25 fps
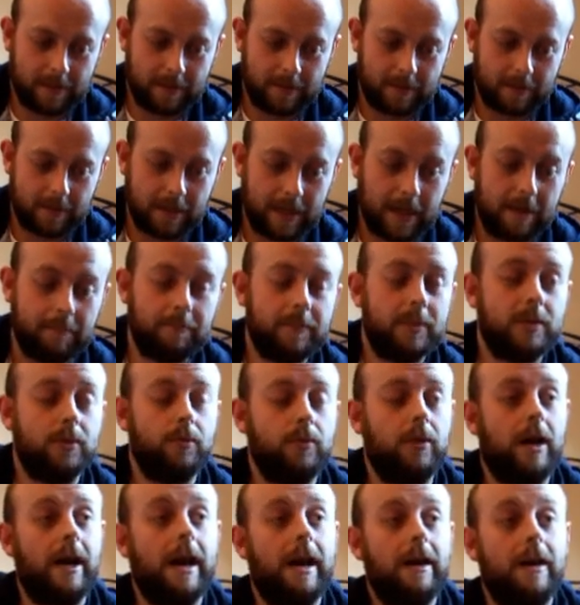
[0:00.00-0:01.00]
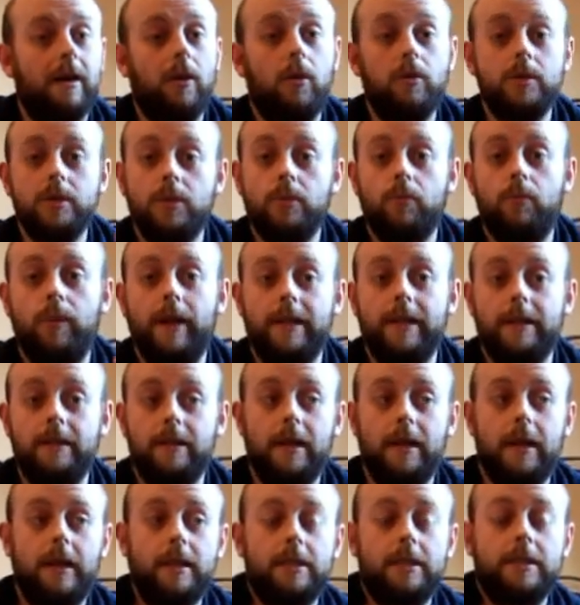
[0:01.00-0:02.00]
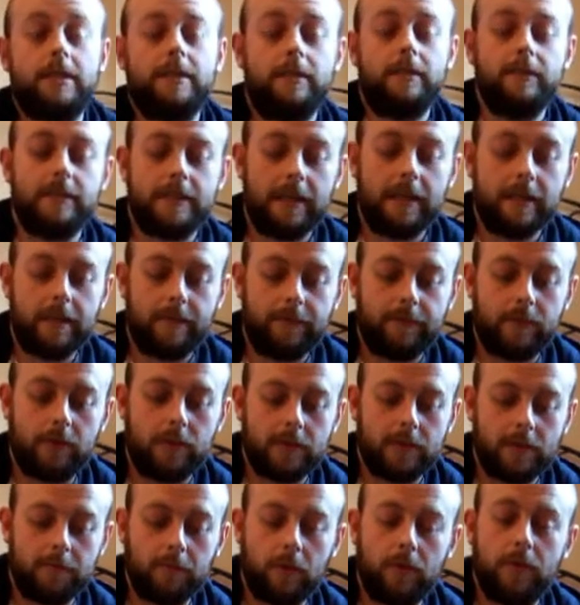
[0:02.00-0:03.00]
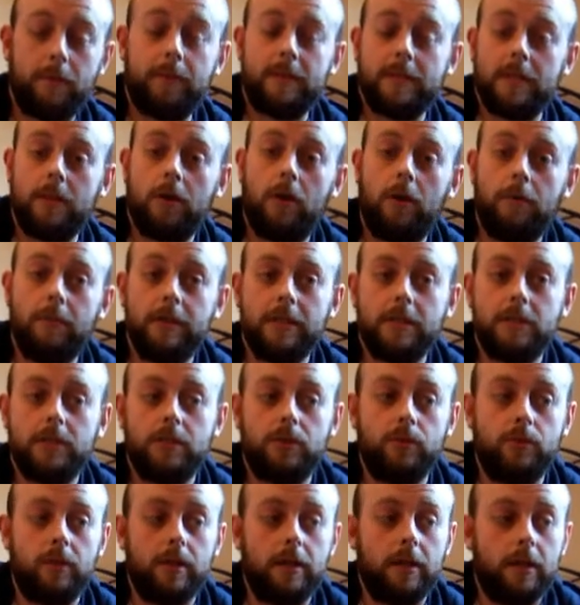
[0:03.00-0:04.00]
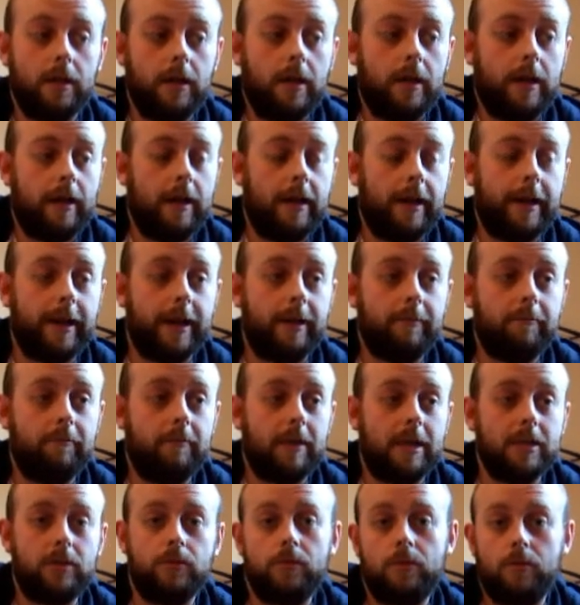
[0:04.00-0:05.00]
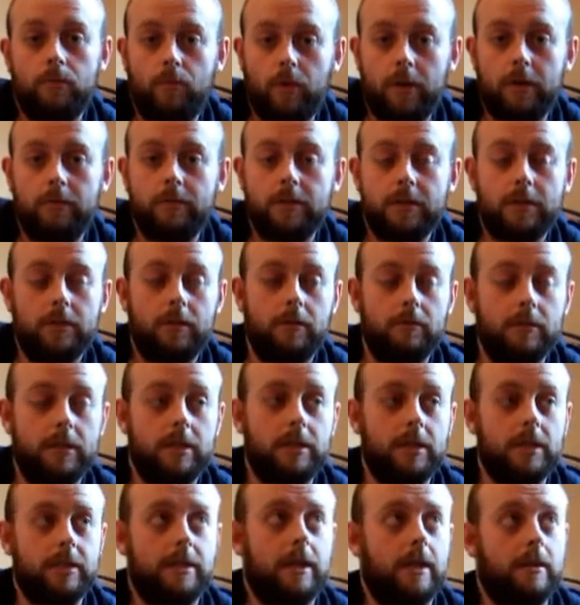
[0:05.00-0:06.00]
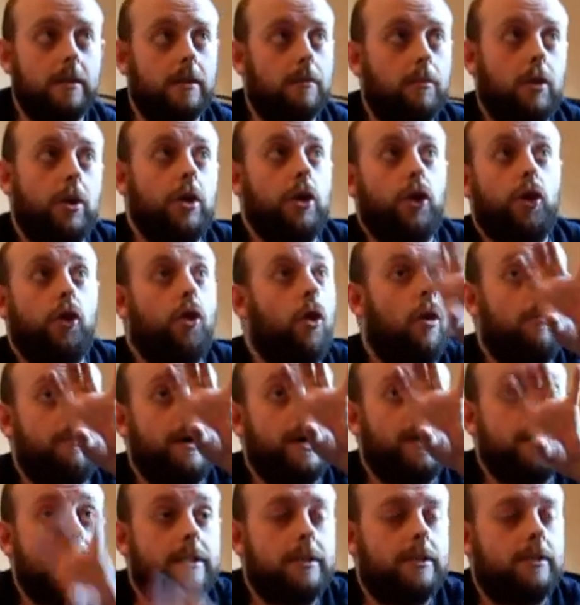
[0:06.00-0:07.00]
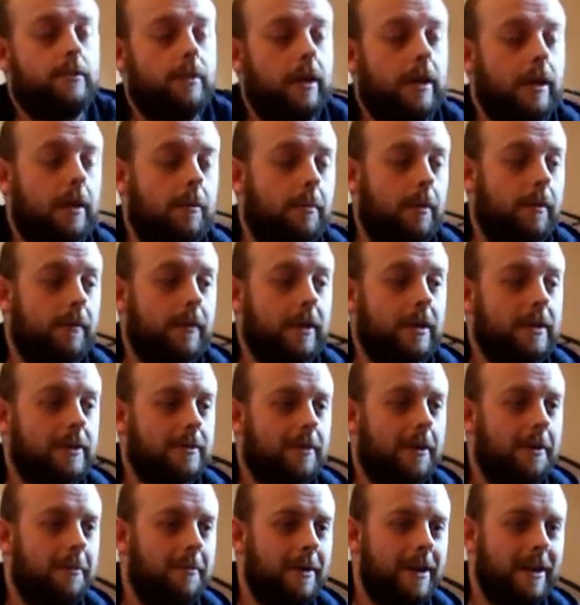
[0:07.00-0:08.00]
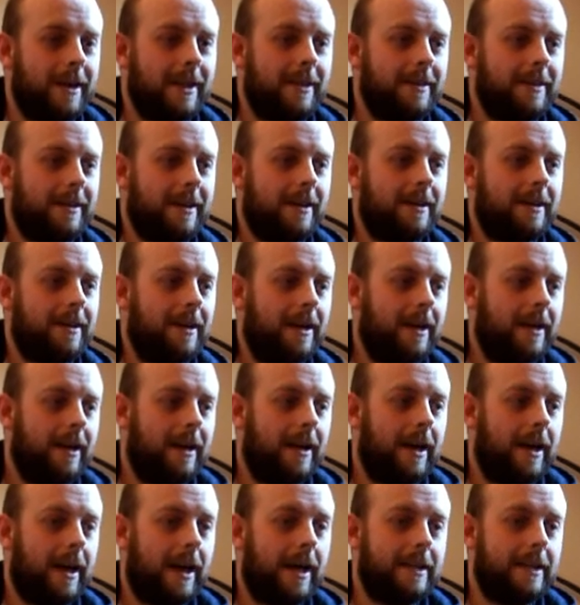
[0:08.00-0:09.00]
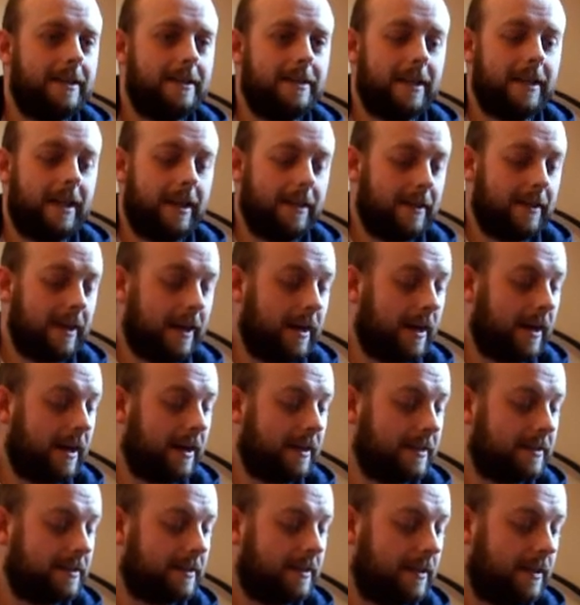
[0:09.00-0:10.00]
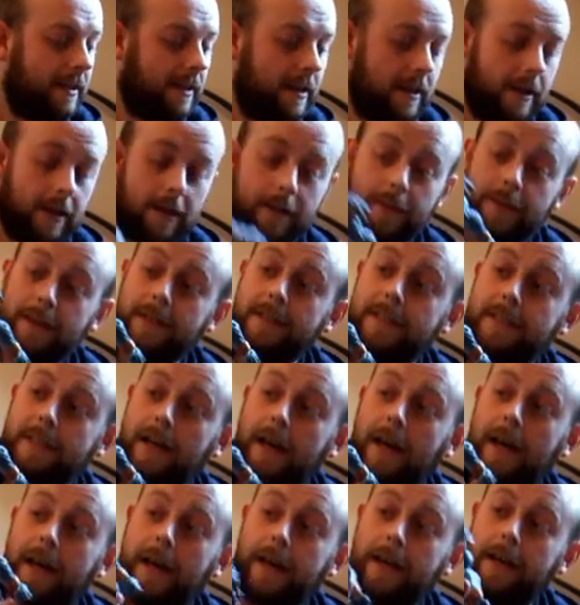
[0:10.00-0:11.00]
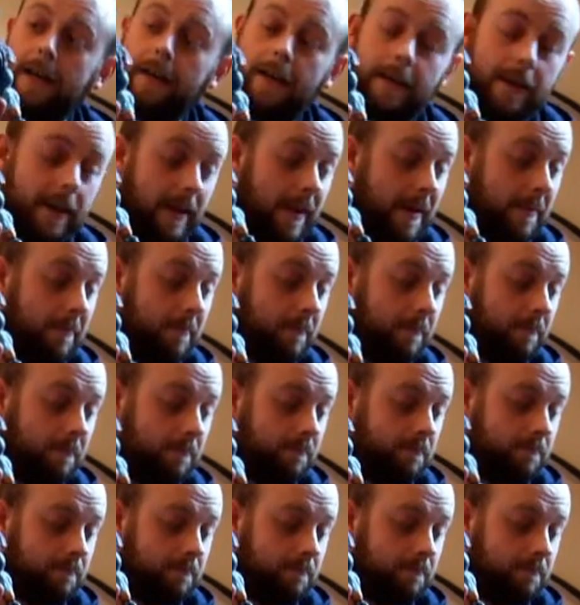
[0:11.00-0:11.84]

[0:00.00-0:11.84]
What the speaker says: Yeah. So I also went just outside the Florida Mall. There was a comics store. I don't know what it was called. It just had the word comics written above it. So I went in there, and they had this guy and